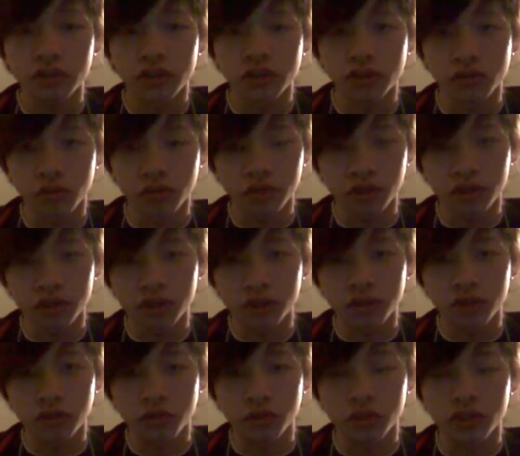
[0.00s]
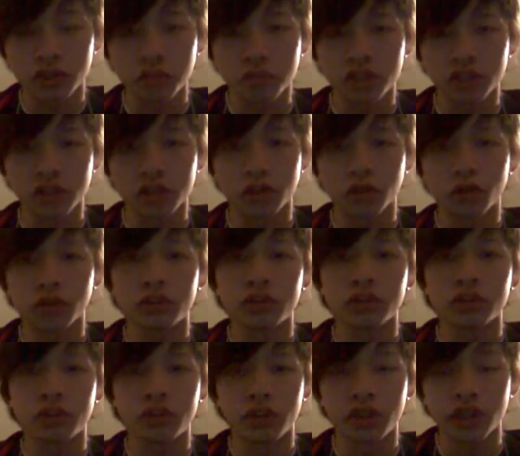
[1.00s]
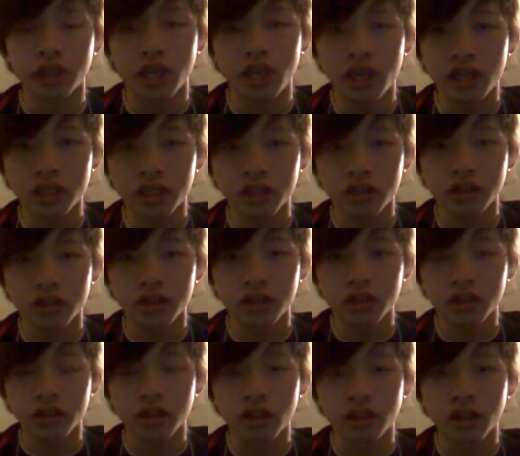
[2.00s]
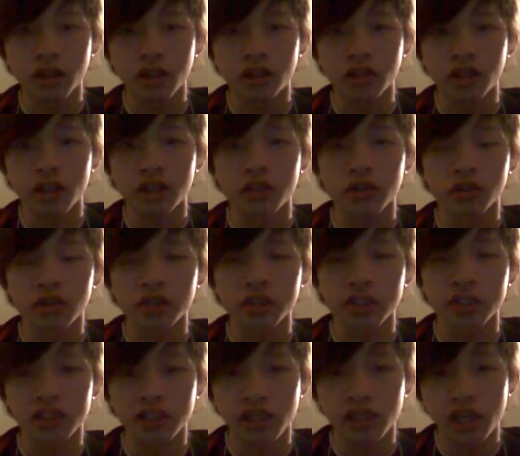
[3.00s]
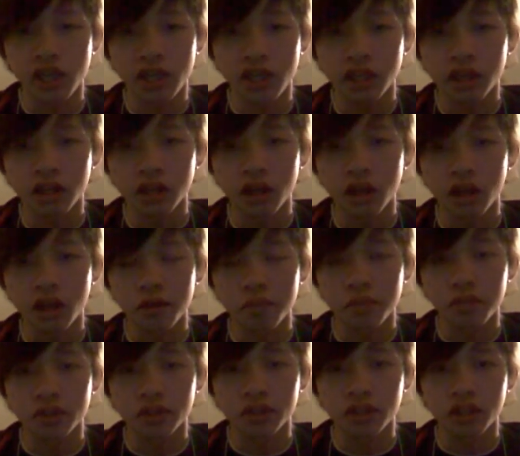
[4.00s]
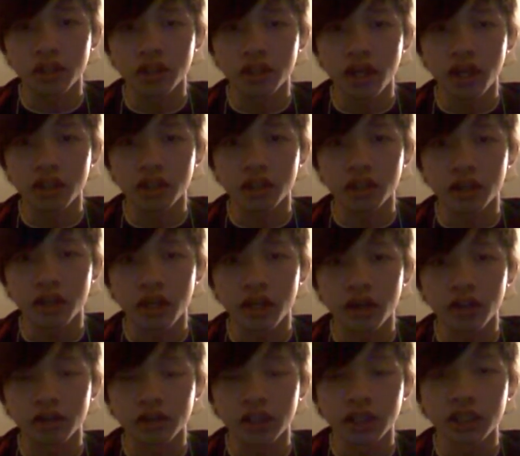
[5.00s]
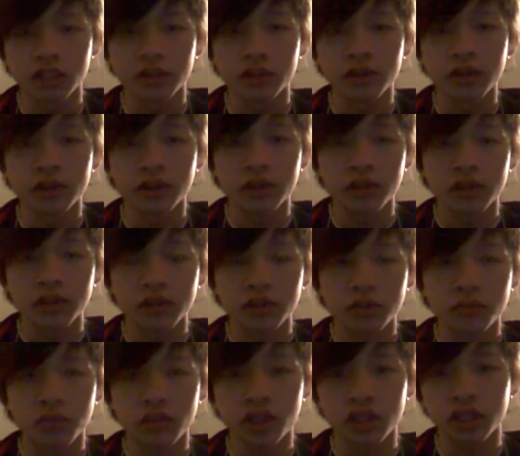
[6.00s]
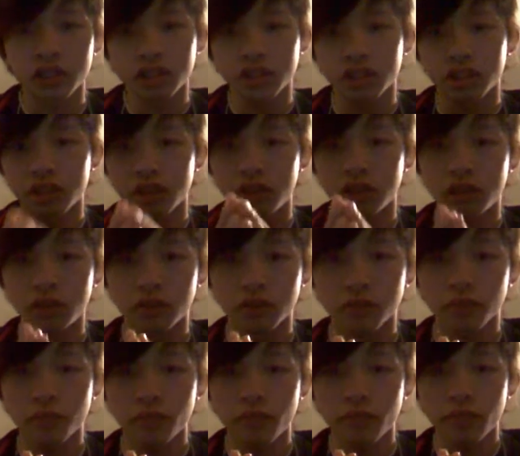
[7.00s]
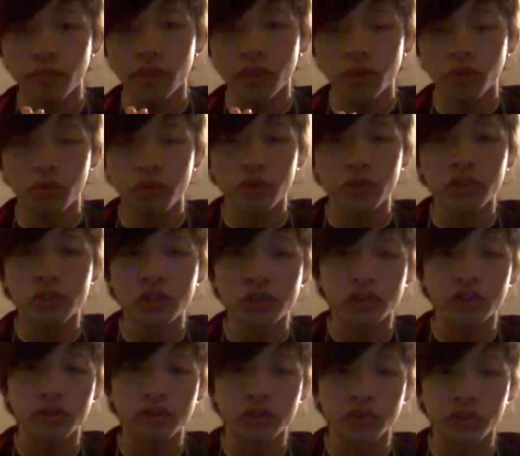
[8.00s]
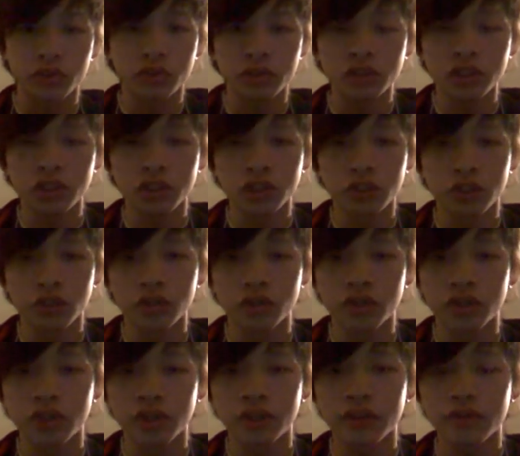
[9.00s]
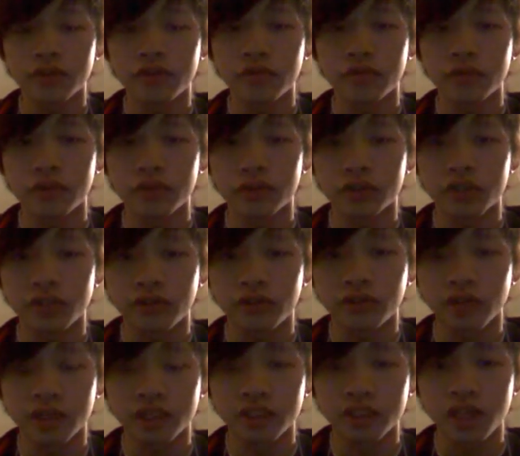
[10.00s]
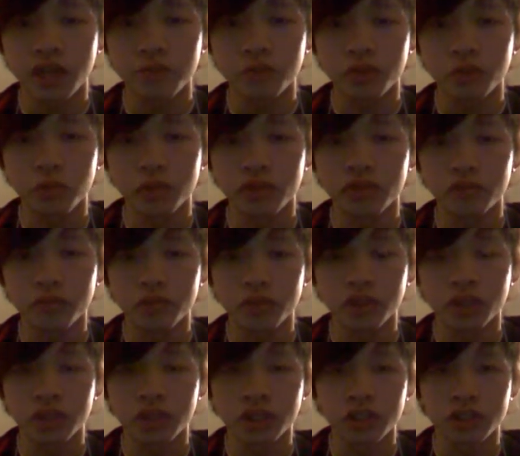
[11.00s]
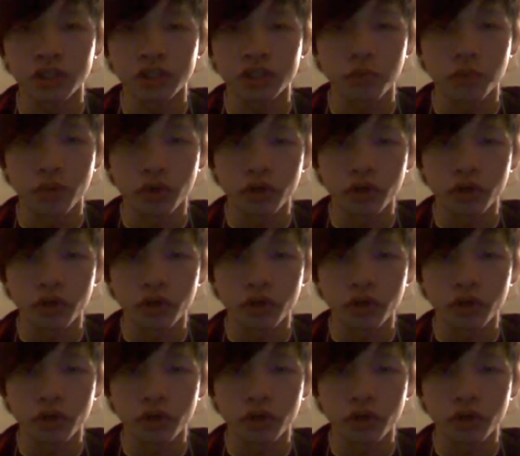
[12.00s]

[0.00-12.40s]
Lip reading: short, which means closer to the net, then you're going to stay up at the net, alright? Because when you serve short, you give yourself less time to move because the